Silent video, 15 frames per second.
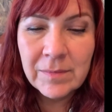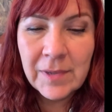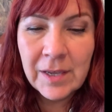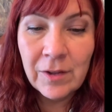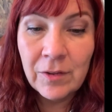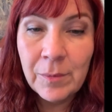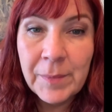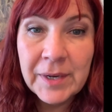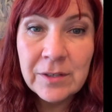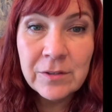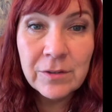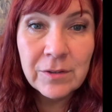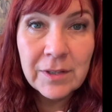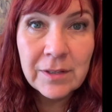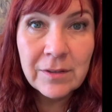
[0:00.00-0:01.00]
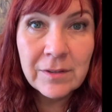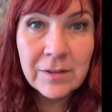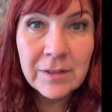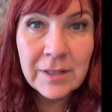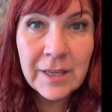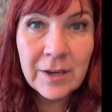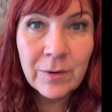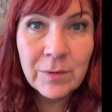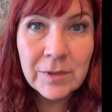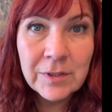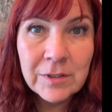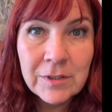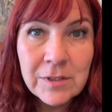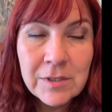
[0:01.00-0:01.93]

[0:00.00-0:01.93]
elemental language.